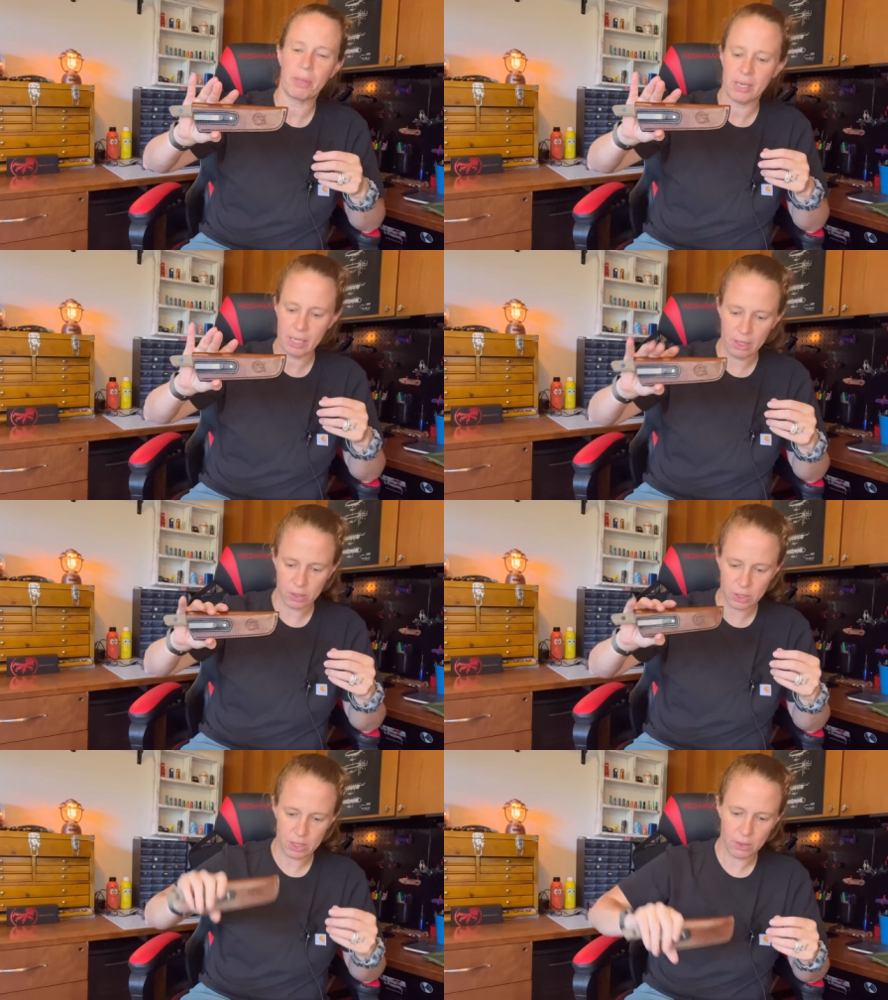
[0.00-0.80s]
in here
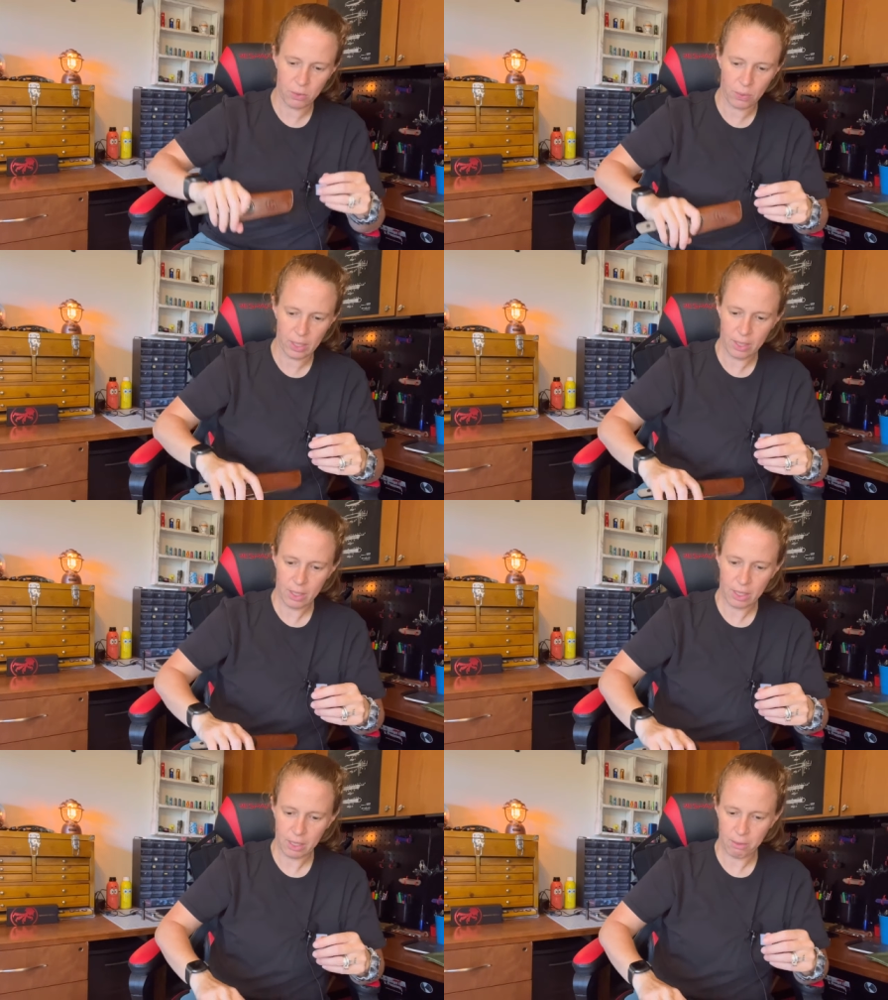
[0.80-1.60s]
soon
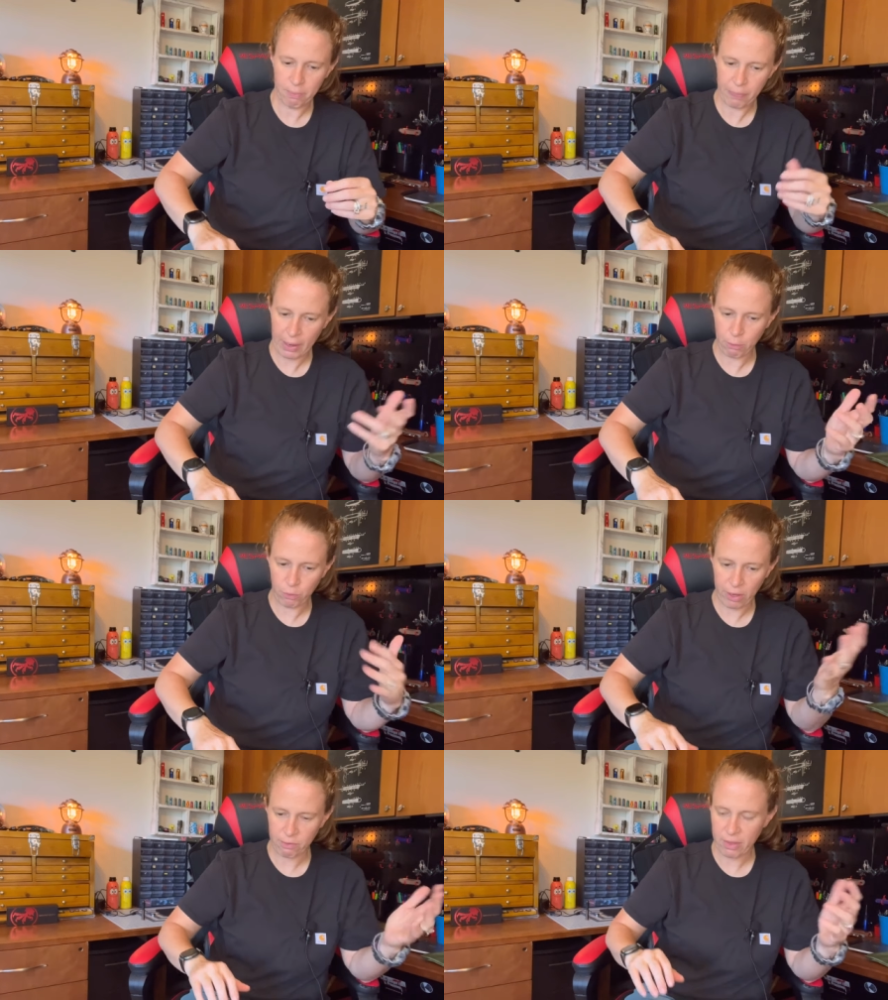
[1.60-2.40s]
um,
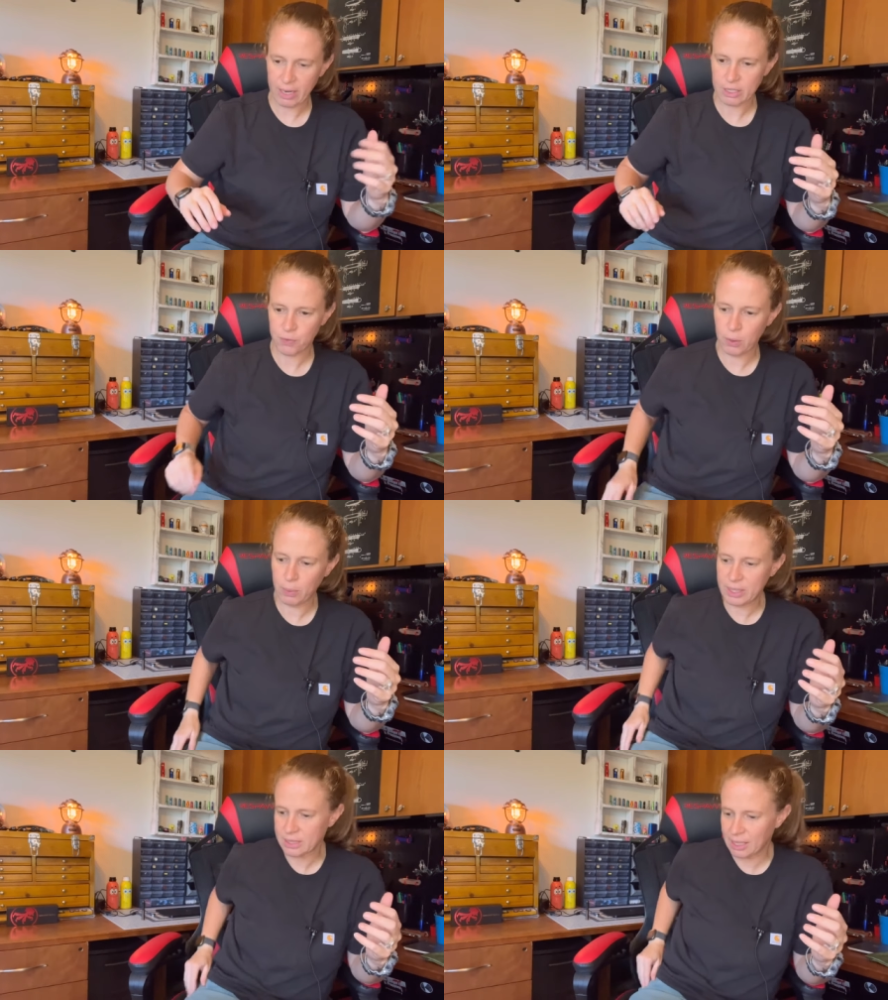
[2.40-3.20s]
hopefully over the next few
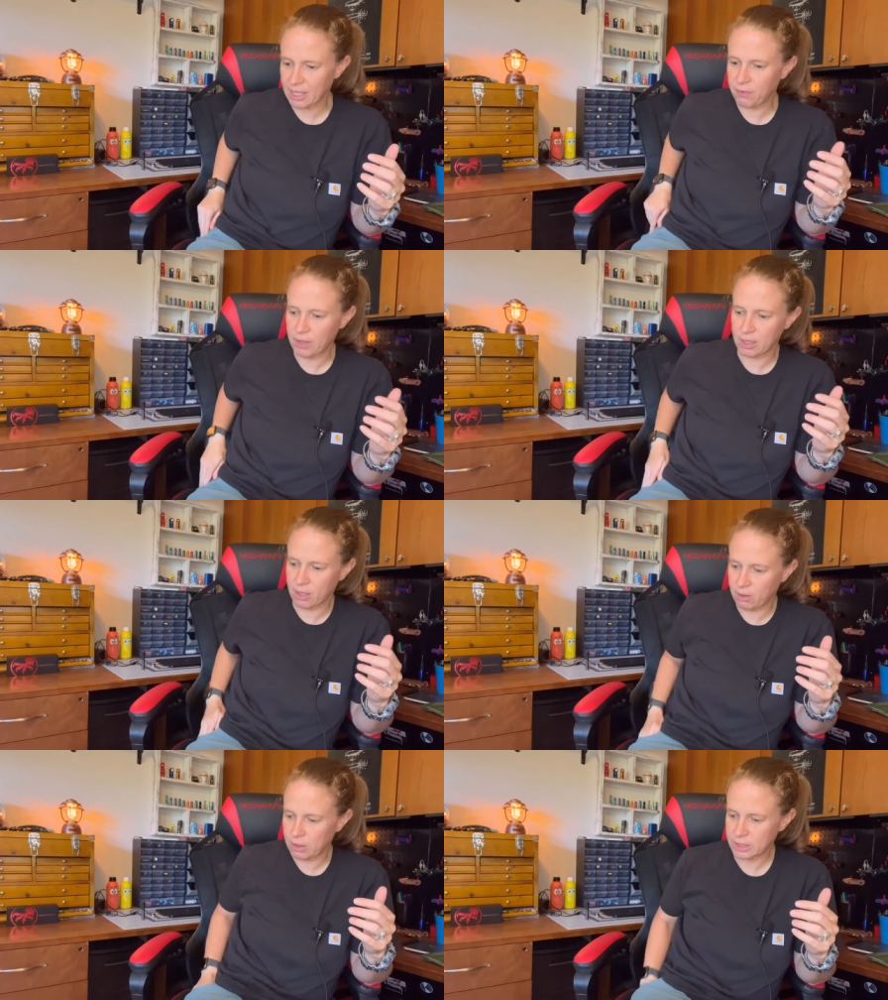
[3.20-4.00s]
weeks I can give you
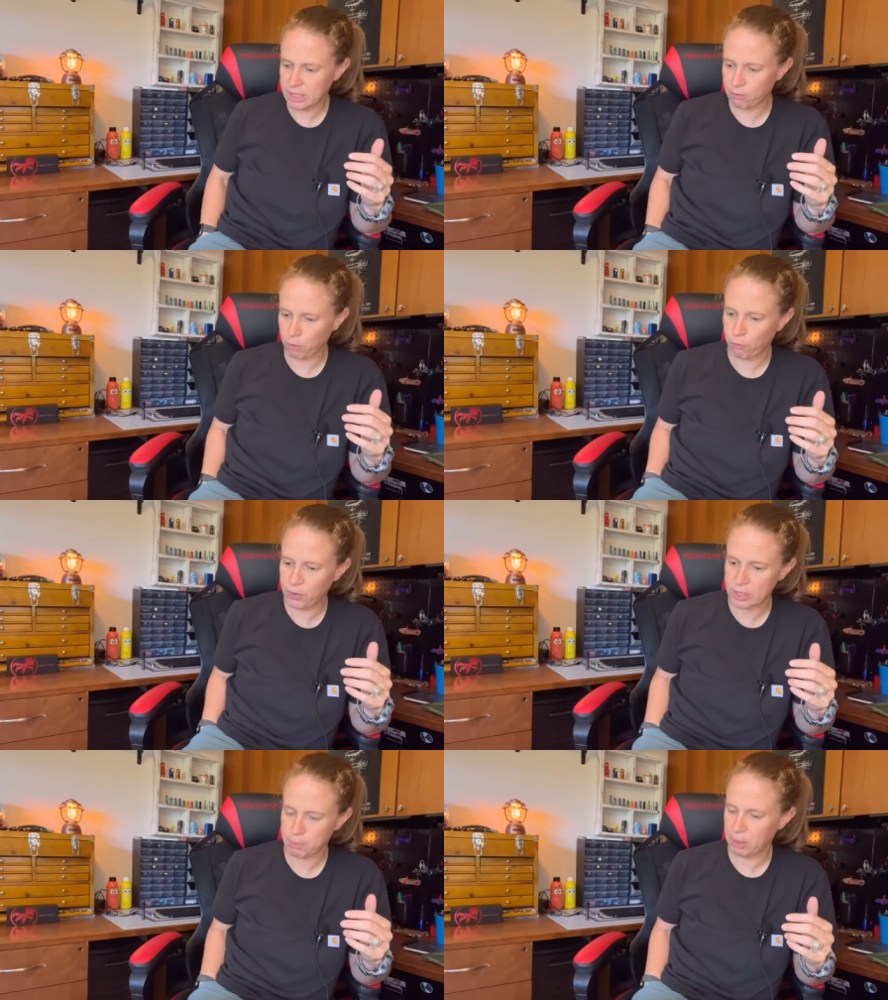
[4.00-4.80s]
several
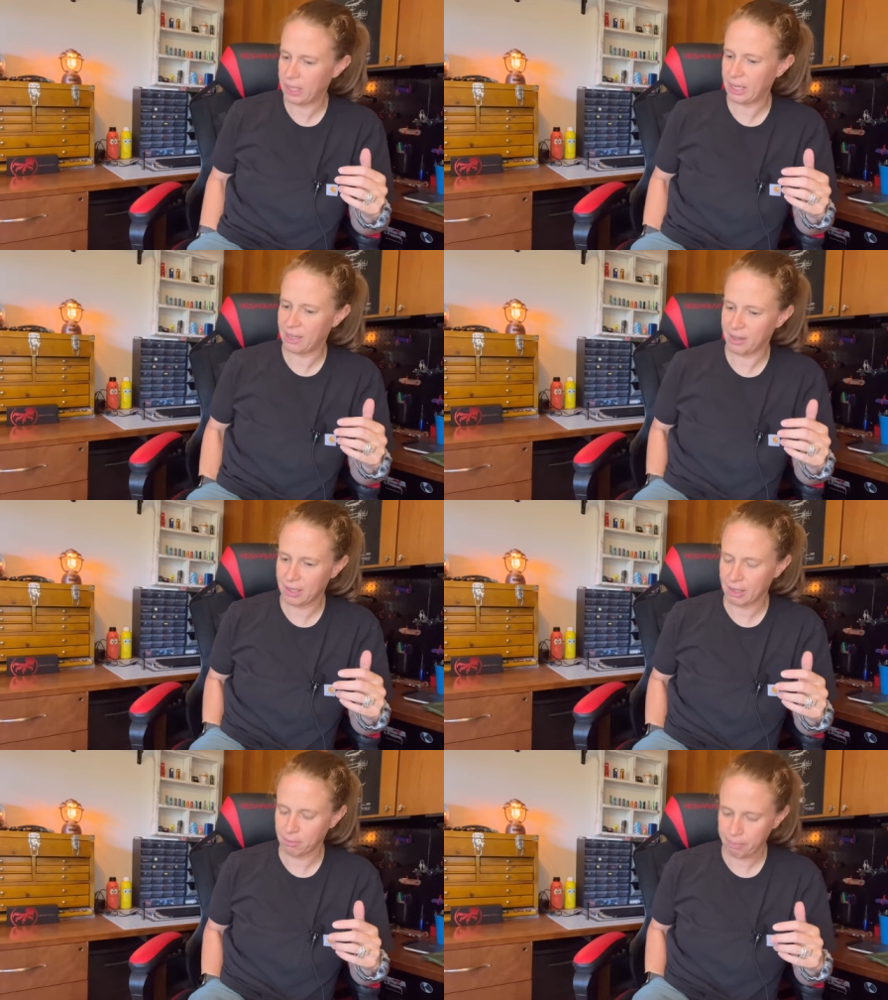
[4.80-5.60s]
fixed blade
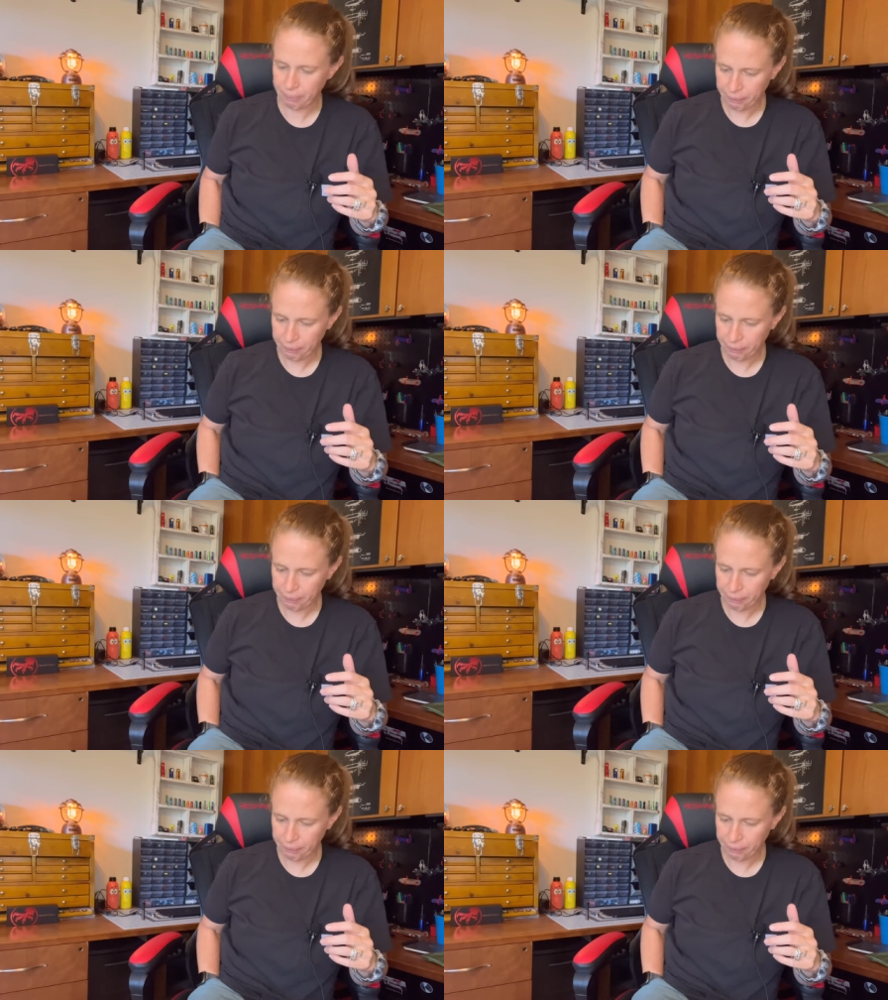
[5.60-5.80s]
um,